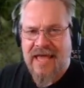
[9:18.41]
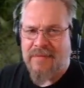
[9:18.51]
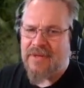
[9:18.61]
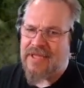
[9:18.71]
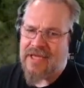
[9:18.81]

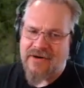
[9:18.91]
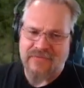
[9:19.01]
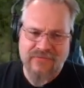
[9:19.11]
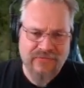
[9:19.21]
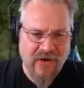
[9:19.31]
but they are
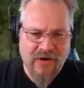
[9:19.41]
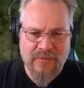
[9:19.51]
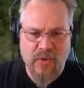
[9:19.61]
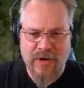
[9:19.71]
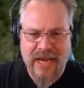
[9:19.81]
far
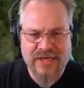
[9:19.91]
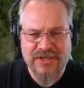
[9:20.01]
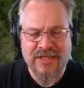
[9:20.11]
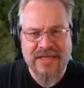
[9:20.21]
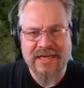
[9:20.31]
more
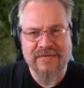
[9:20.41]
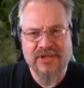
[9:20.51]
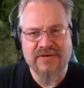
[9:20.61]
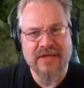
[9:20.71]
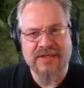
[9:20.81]
ancient than even
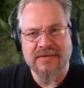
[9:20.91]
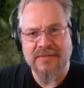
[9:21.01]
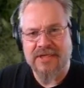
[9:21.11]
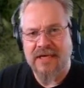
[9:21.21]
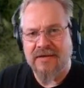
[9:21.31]
trees
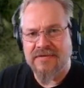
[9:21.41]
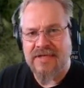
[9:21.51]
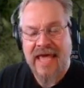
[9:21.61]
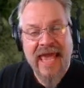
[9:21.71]
themselves.